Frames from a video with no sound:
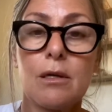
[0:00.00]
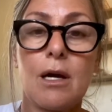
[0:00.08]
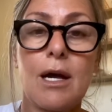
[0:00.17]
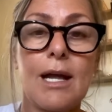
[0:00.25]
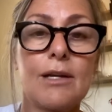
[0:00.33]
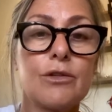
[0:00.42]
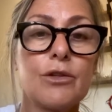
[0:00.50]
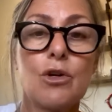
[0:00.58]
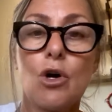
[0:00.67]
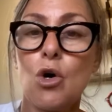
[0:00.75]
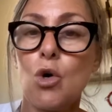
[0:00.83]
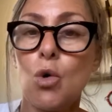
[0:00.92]
I had to
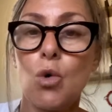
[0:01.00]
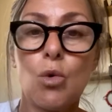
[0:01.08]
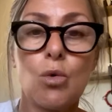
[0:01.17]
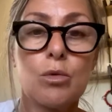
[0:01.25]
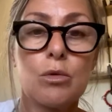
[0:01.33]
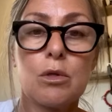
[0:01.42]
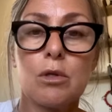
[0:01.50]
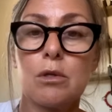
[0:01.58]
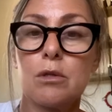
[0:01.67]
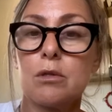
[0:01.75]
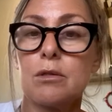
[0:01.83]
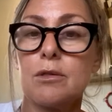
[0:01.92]
go
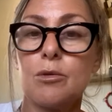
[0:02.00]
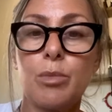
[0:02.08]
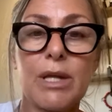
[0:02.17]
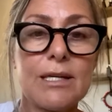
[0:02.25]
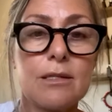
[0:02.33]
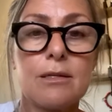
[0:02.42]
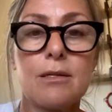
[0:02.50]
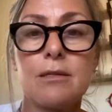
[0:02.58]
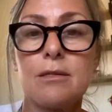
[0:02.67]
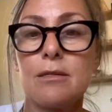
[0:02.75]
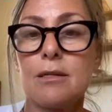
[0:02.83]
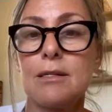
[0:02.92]
to
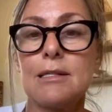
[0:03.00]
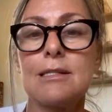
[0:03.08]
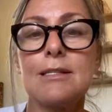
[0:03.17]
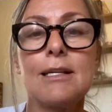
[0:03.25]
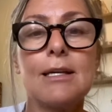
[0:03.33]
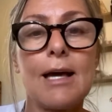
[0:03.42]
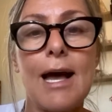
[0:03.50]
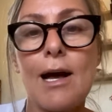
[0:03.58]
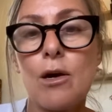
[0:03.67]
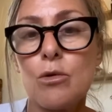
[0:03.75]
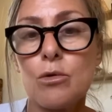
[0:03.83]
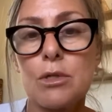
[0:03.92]
places and seek
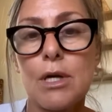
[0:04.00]
out.